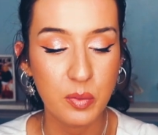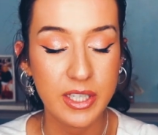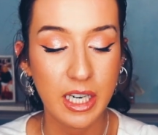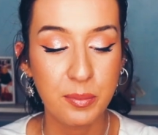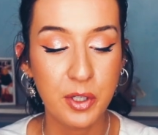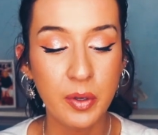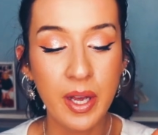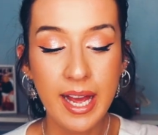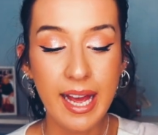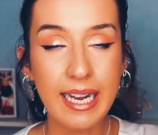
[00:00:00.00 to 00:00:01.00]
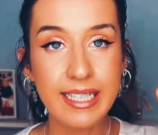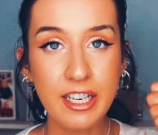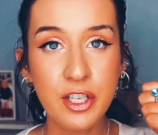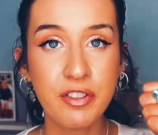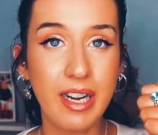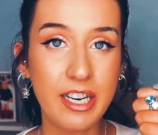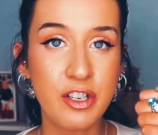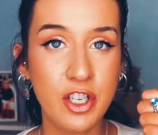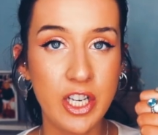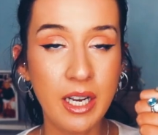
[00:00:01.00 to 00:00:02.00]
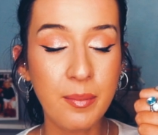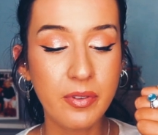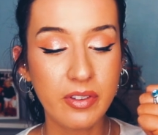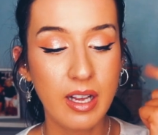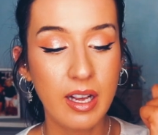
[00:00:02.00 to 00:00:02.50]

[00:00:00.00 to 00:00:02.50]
which help you attend to relationships,